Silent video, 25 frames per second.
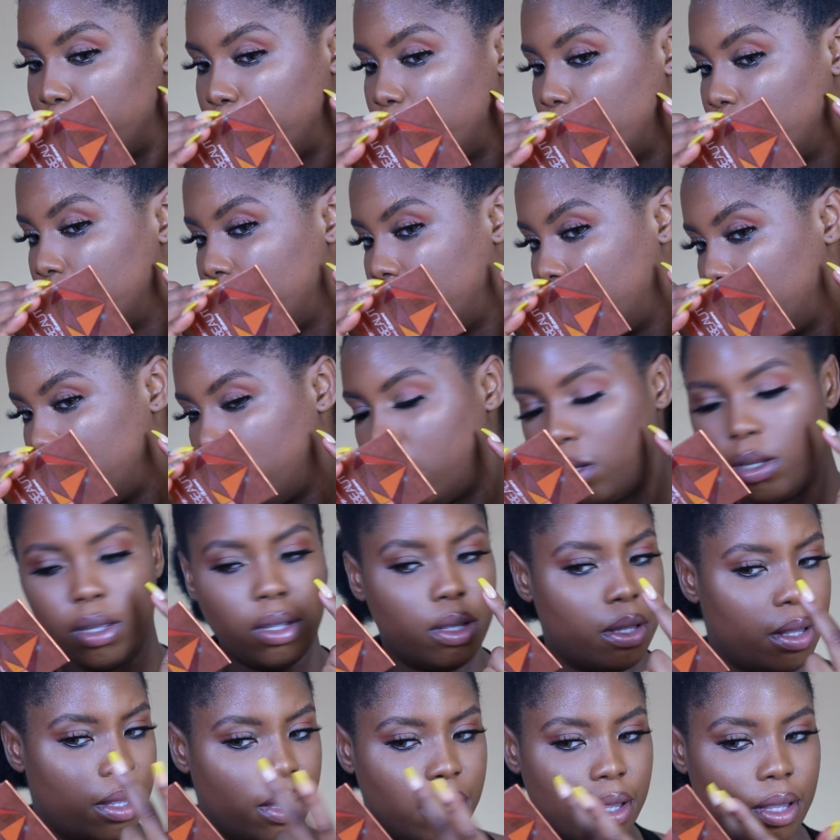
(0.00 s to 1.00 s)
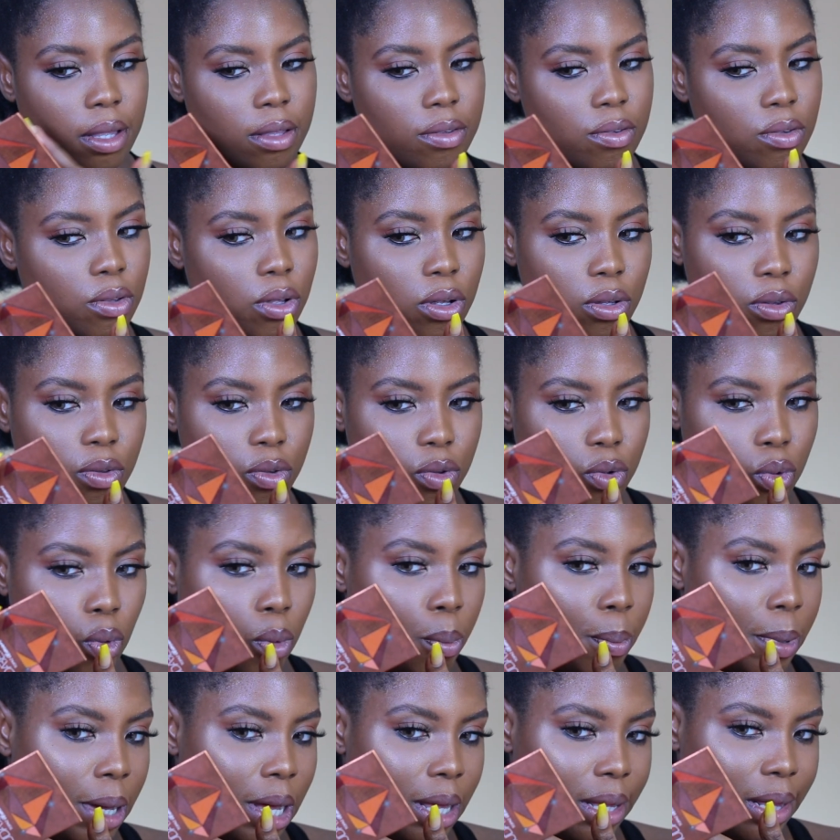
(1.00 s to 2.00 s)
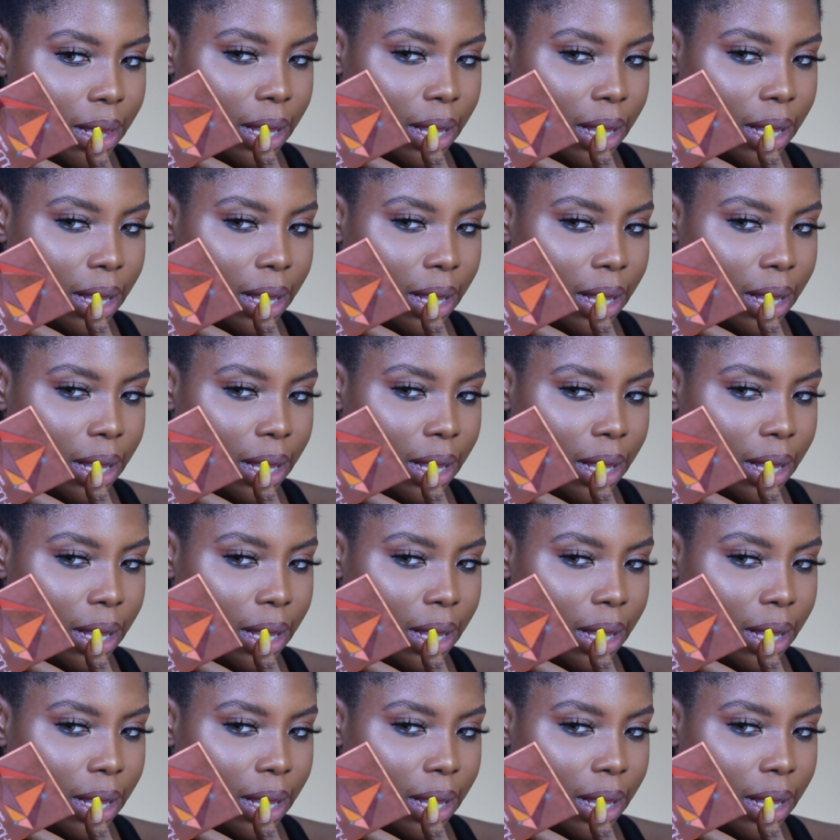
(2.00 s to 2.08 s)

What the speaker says: but it's not so bad.